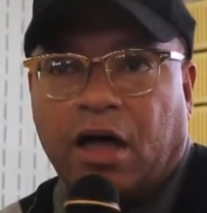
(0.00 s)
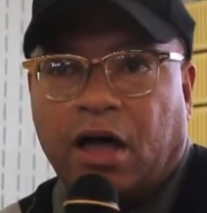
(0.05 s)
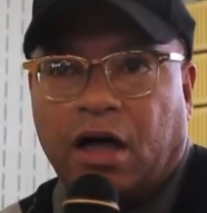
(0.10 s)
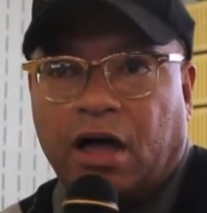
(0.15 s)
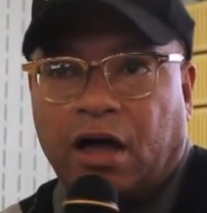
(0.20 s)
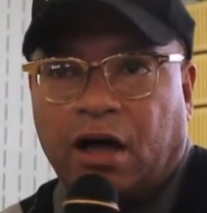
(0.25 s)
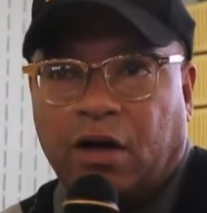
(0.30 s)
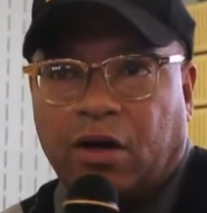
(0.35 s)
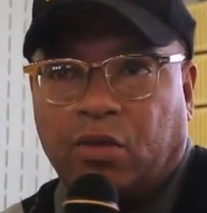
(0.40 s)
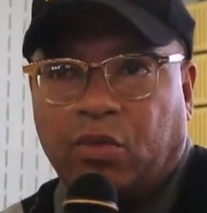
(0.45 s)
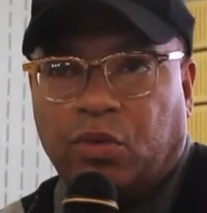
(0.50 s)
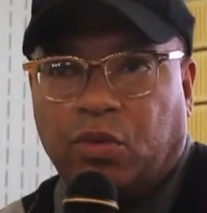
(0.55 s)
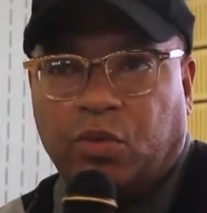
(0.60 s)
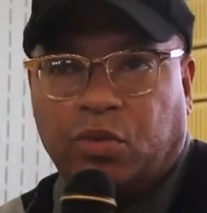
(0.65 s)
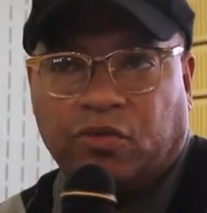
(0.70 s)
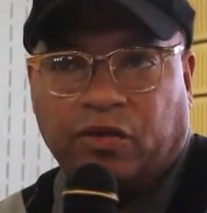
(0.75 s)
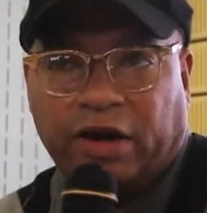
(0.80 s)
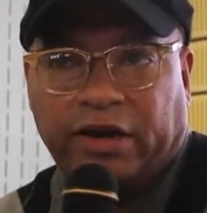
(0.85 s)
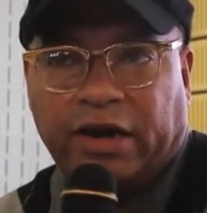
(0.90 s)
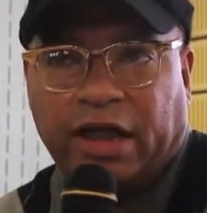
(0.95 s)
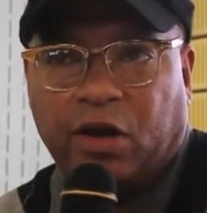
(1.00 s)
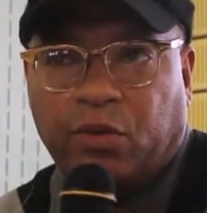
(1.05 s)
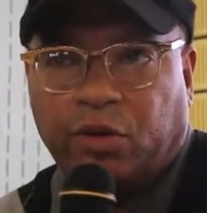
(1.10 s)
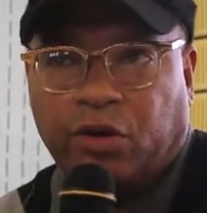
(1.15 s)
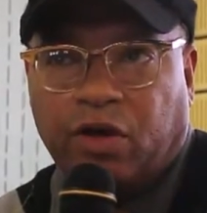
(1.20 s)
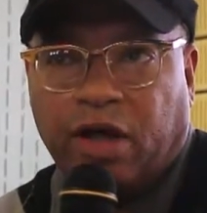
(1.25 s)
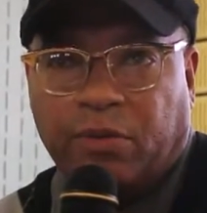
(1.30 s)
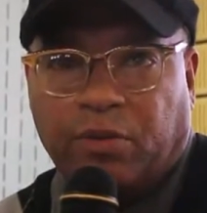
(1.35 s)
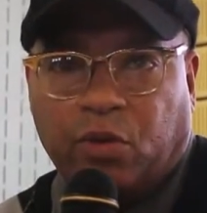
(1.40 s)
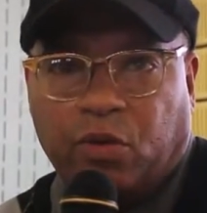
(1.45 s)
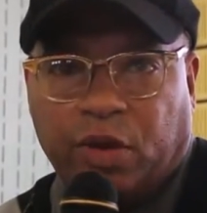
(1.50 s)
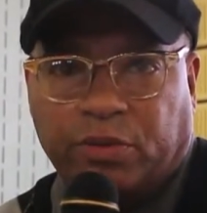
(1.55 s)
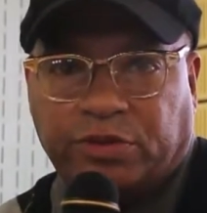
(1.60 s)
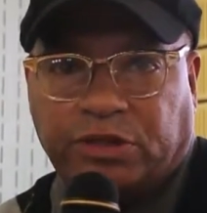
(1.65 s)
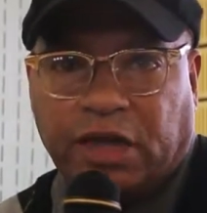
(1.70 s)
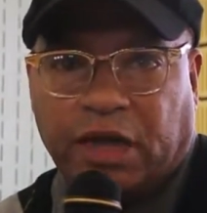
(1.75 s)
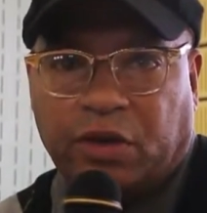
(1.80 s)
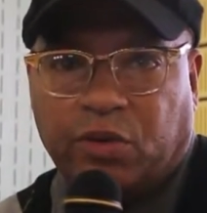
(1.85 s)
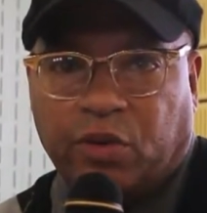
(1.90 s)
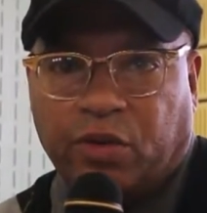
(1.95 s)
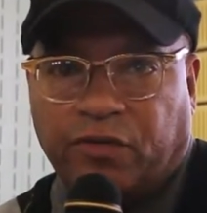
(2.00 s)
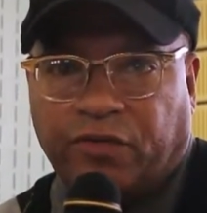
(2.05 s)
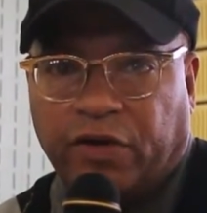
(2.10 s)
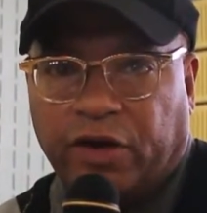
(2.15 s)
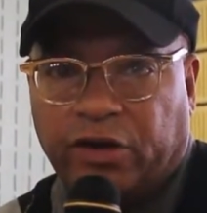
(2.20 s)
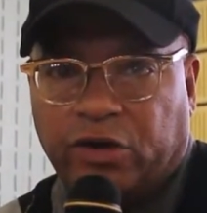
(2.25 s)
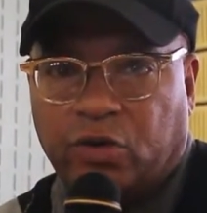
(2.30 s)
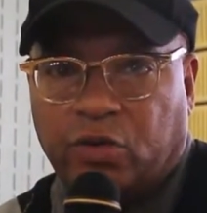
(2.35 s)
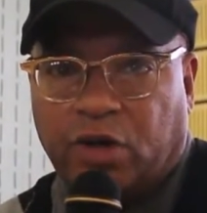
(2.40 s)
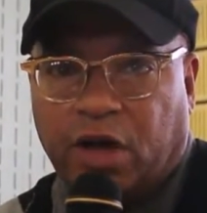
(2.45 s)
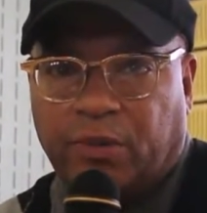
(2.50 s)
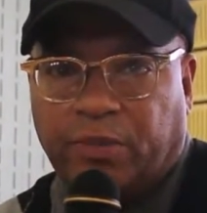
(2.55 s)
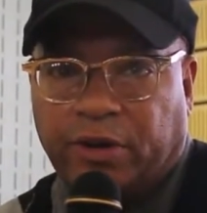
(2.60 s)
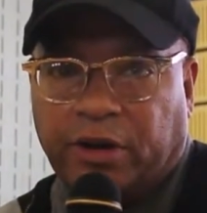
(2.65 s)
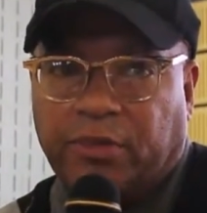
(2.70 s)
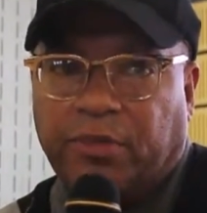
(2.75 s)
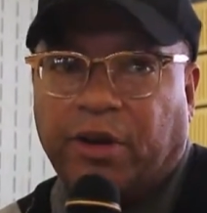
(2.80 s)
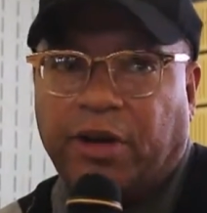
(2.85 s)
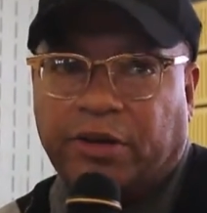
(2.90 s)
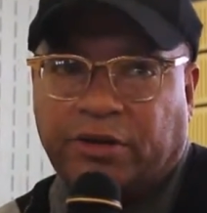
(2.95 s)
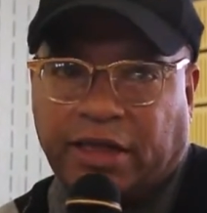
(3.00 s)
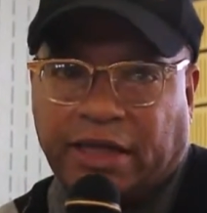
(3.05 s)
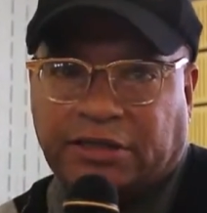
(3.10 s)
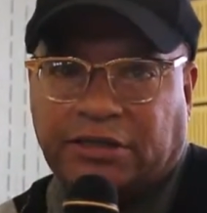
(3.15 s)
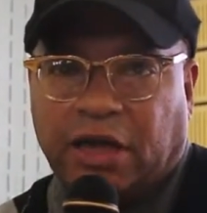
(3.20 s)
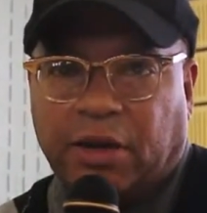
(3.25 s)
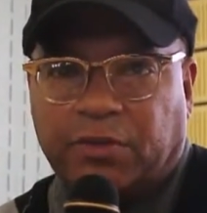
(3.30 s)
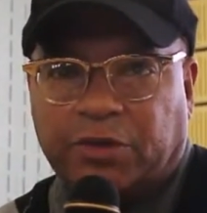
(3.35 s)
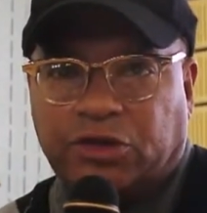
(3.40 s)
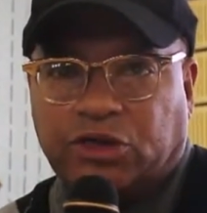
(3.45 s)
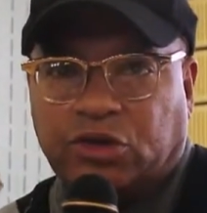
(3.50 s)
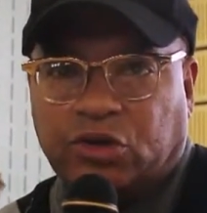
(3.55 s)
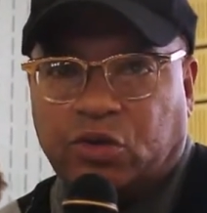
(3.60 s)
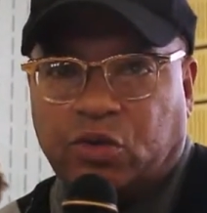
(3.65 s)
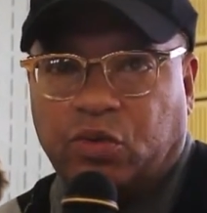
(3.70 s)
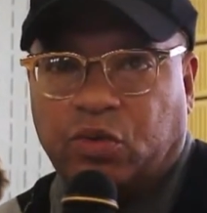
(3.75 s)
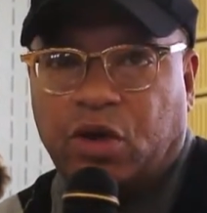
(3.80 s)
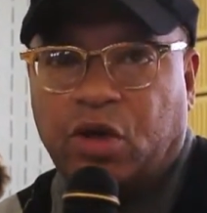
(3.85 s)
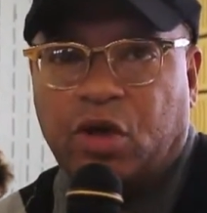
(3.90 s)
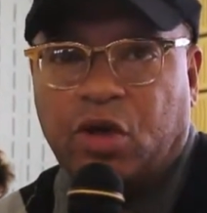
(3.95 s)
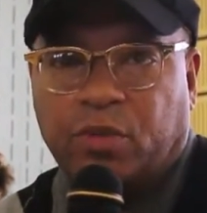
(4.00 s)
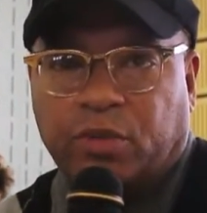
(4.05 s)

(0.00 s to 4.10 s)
Uh, right now, we don't have a website. We're a fairly new company, but that's coming soon.